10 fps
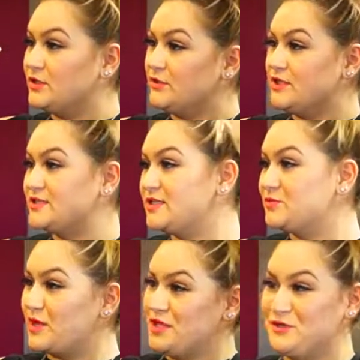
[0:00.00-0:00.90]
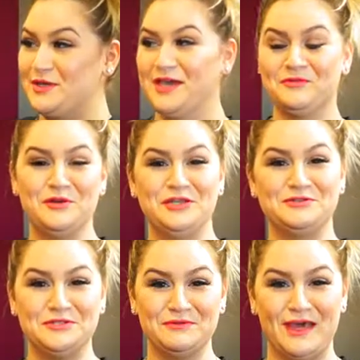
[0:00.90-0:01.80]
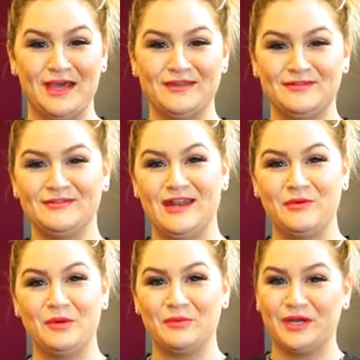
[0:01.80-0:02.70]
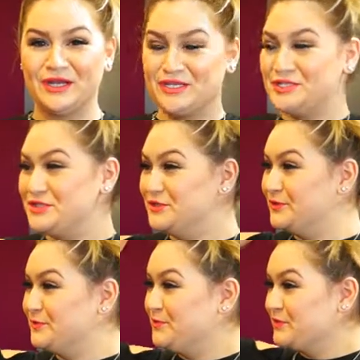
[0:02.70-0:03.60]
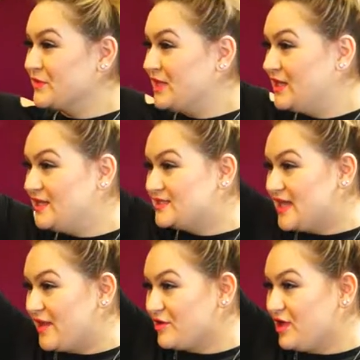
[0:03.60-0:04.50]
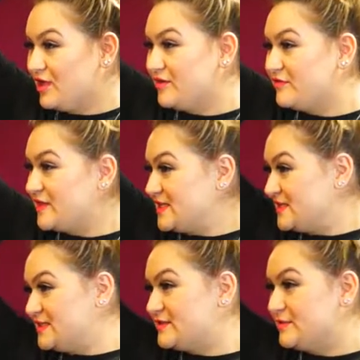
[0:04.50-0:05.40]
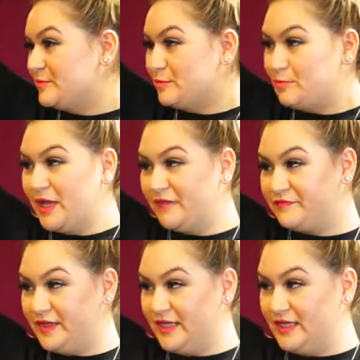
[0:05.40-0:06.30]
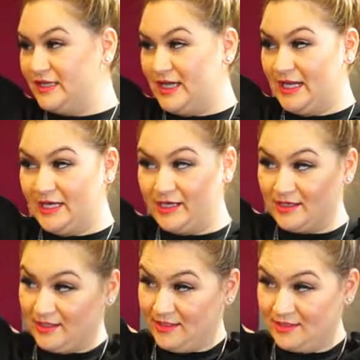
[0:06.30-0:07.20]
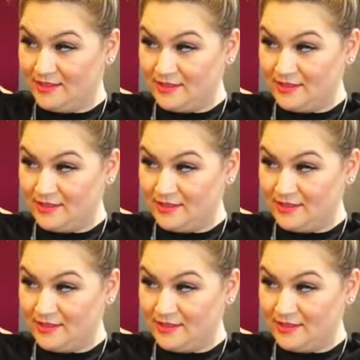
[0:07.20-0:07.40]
So this is what you get when you do that. Now what we're going to do is gather all of this puffy hair.